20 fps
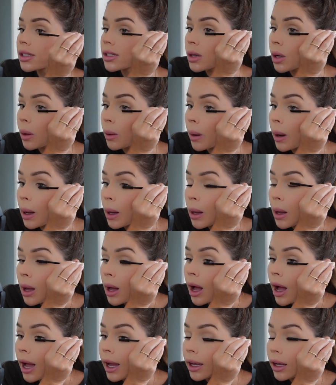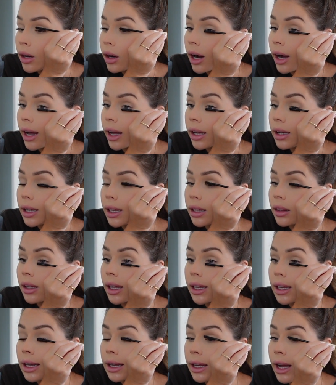So I got in
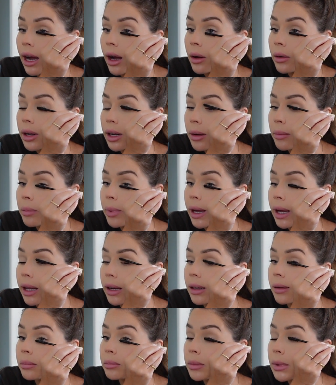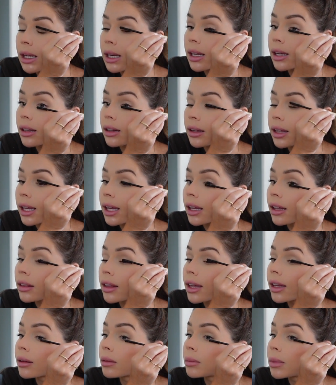like a gown and a bed immediately.
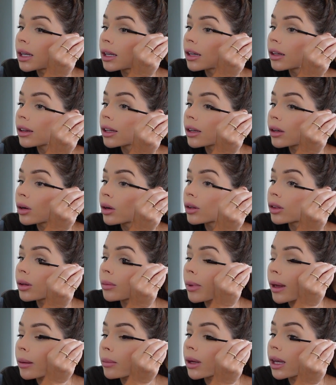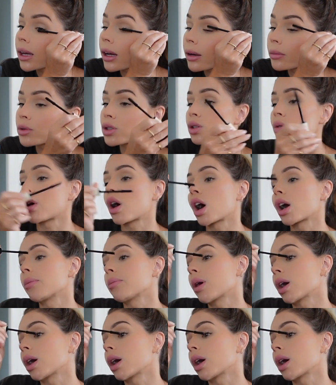They immediately hooked the baby up to a heart